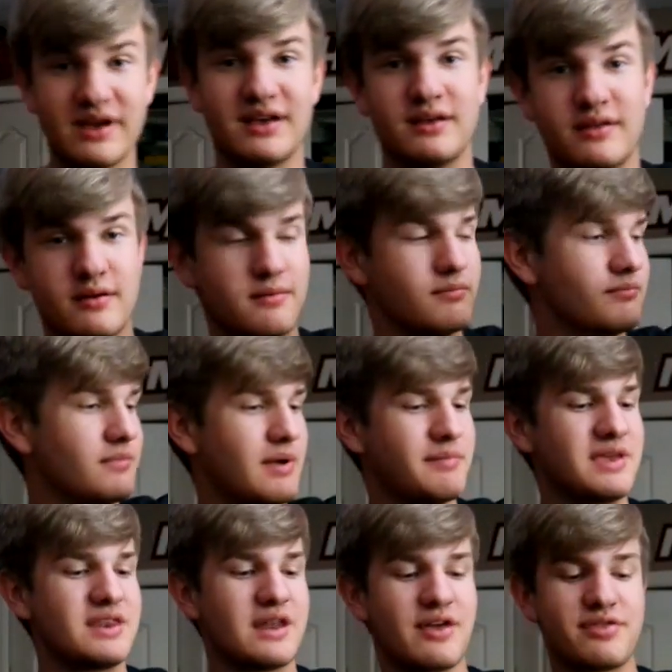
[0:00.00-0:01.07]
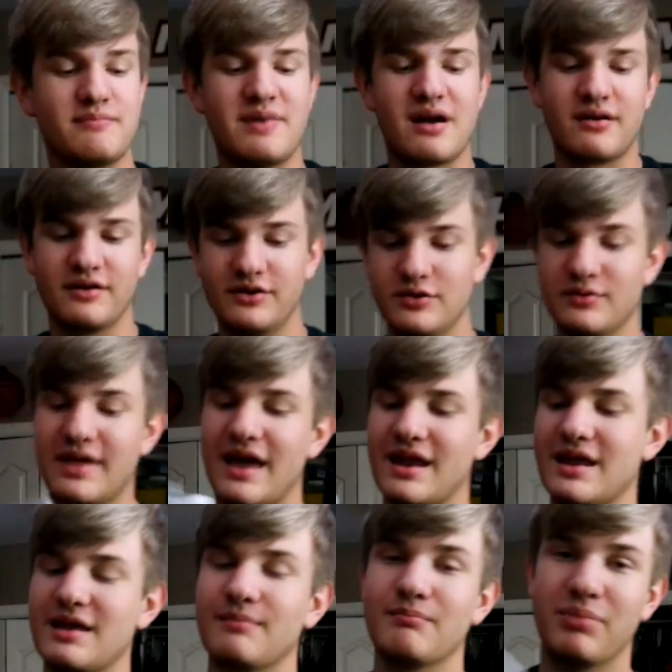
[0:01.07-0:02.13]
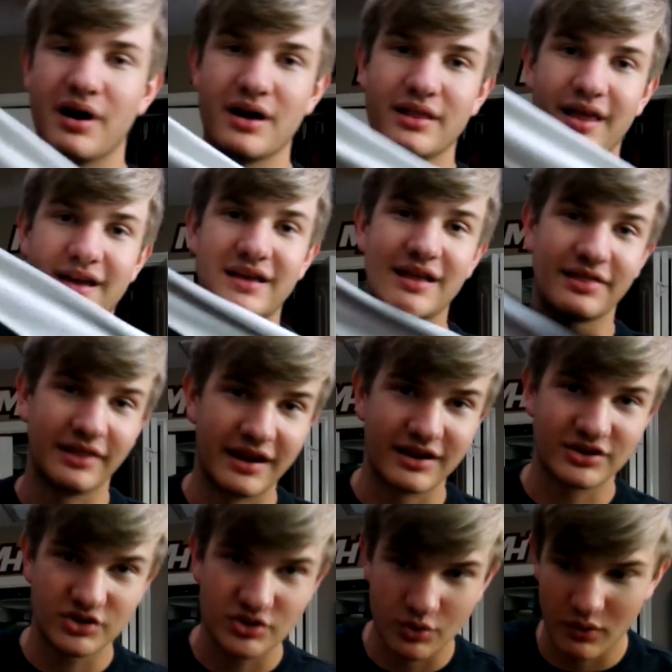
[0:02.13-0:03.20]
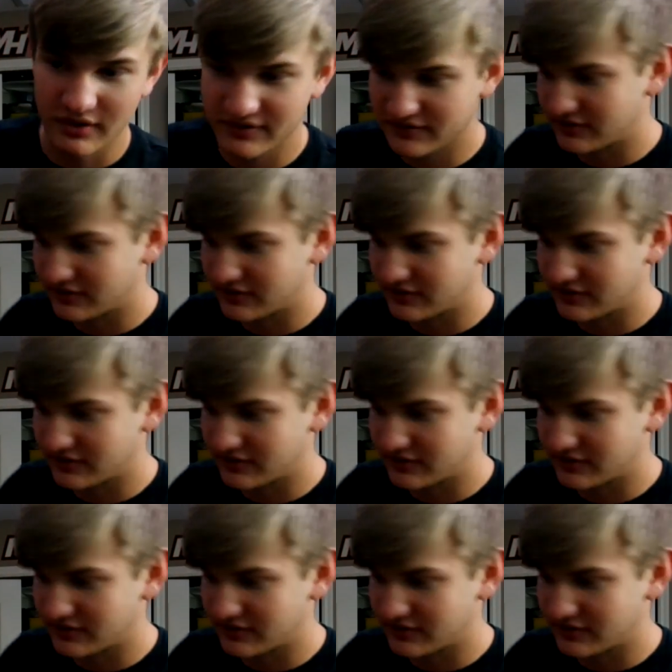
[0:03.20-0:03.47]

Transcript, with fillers: better, I mean, nothing better to do that in but like athletic shorts.